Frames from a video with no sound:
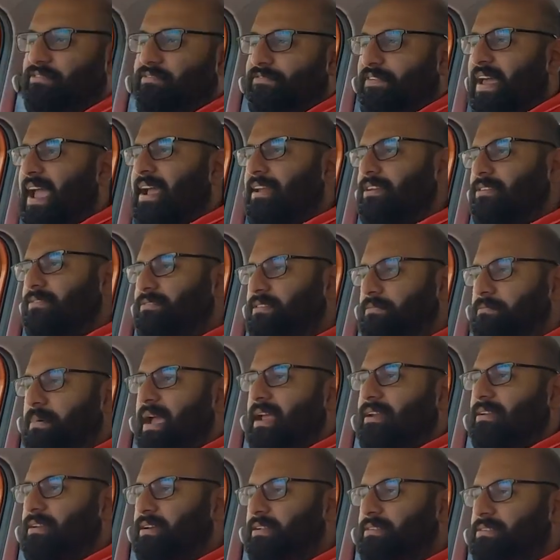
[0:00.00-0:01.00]
a fact of the
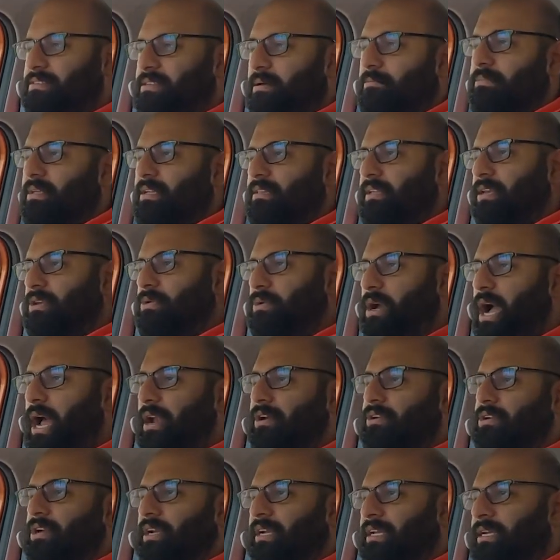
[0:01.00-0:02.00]
matter. It's something that you
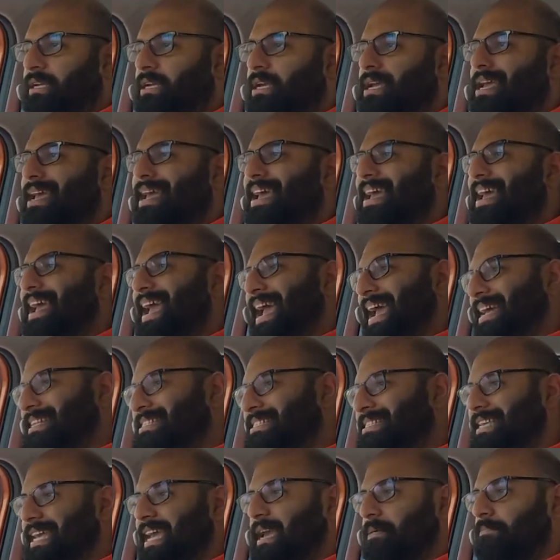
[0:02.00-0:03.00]
can't really
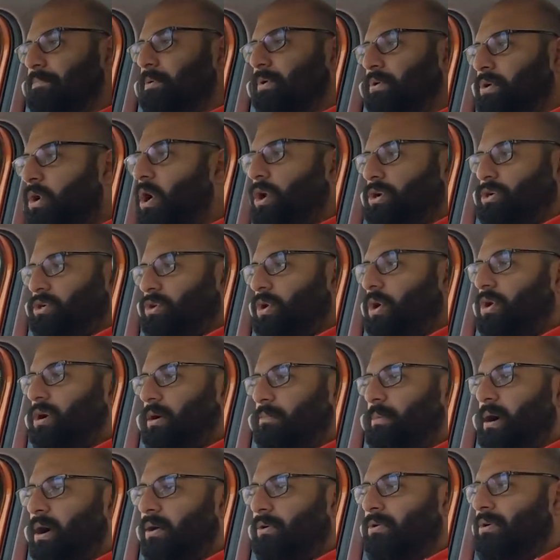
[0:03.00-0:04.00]
escape or not talk
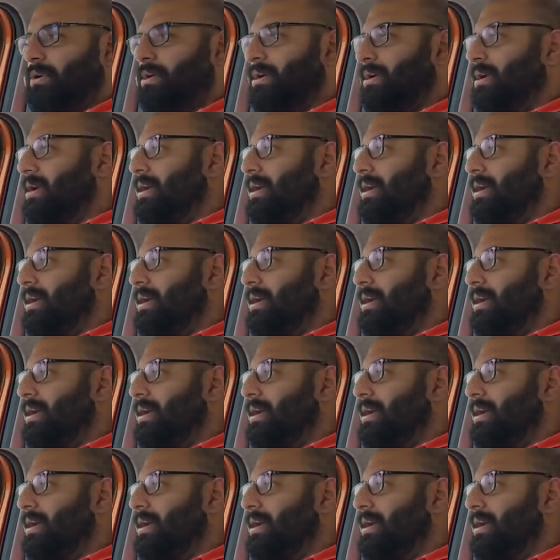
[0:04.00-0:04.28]
about.